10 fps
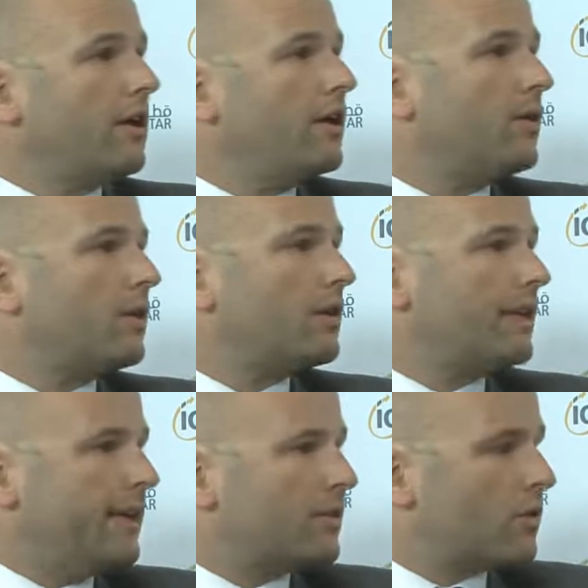your
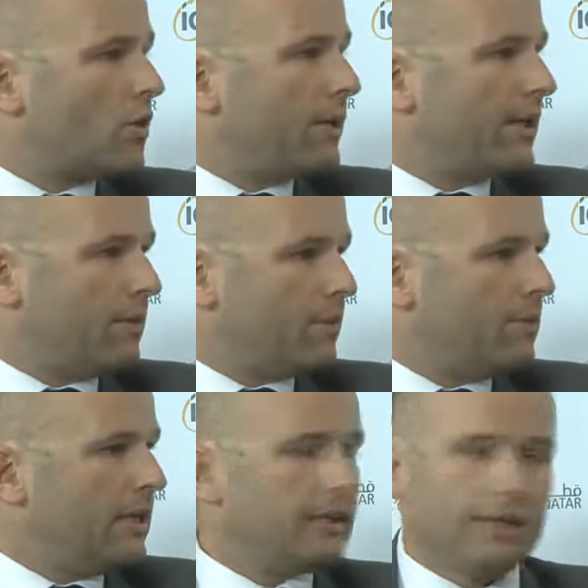data roaming
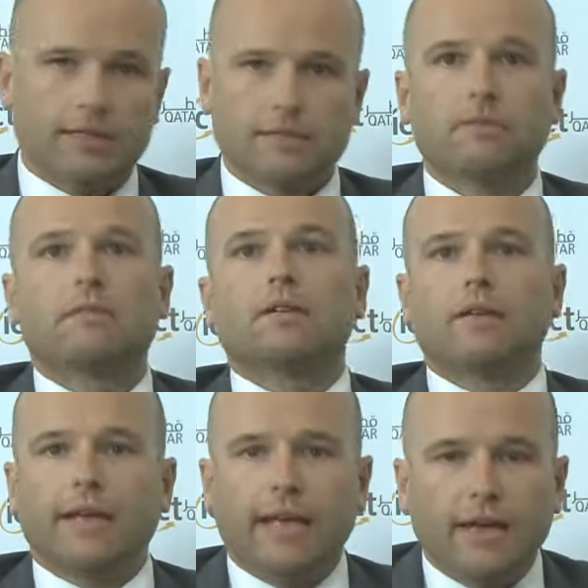capabilities
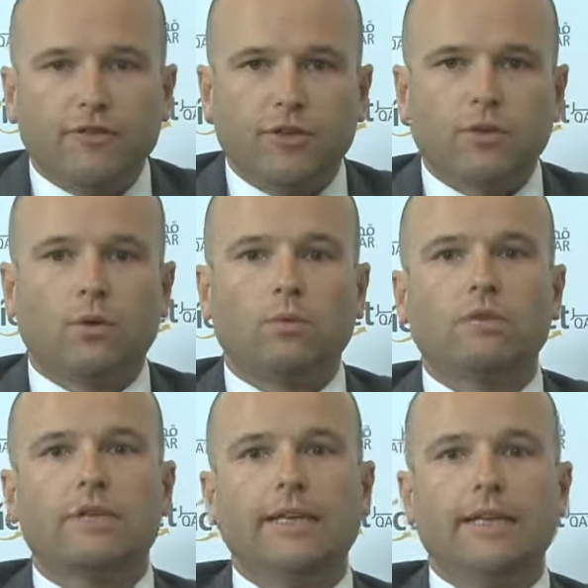if you
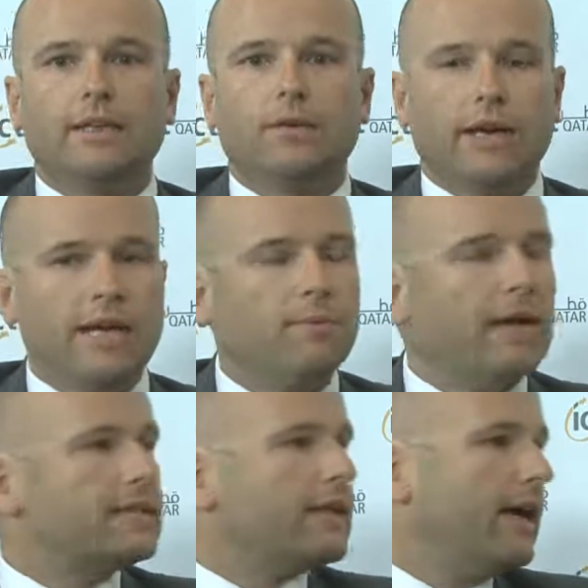don't need your
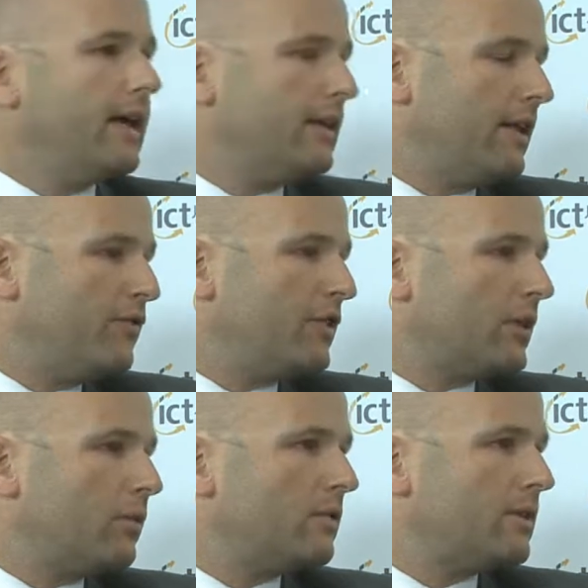emails and if you
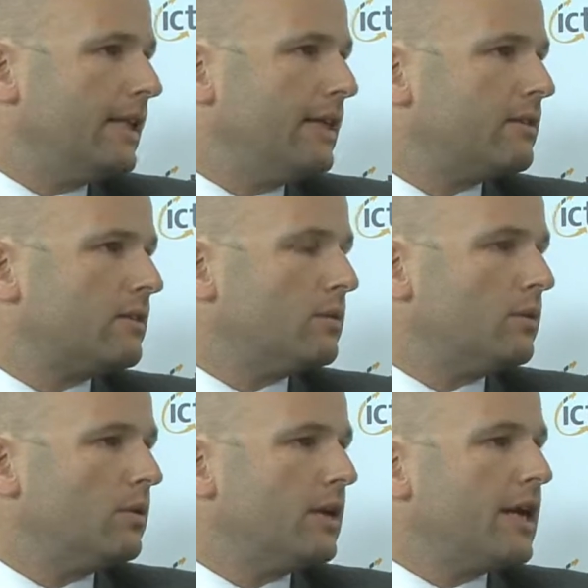don't need
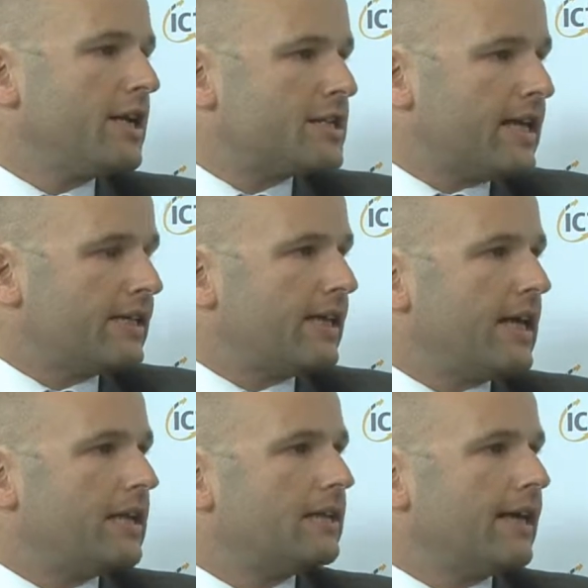to chat
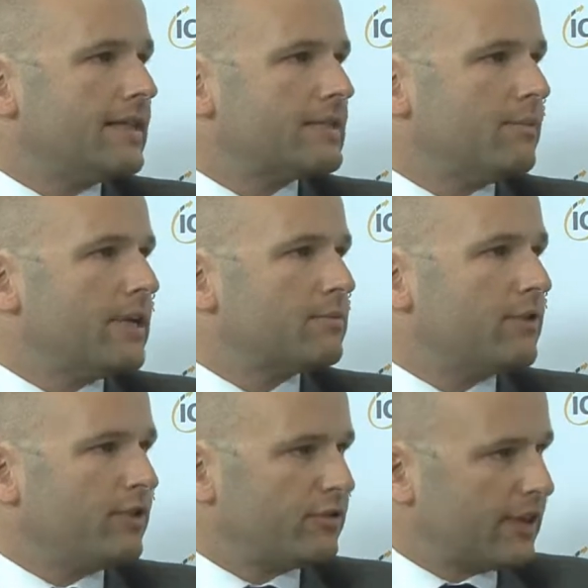and SMS
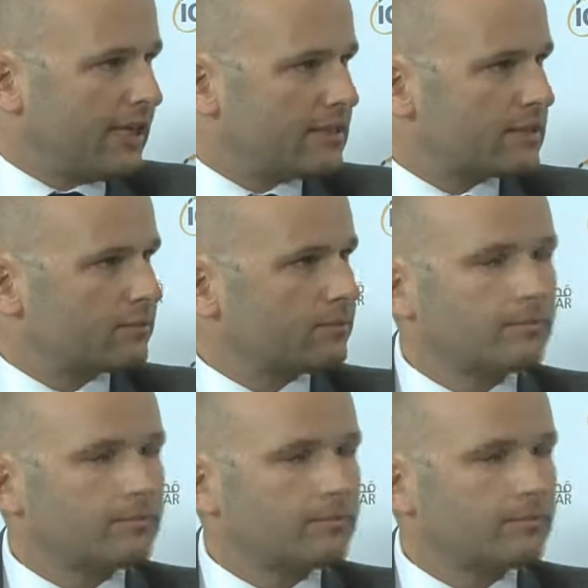with your friends.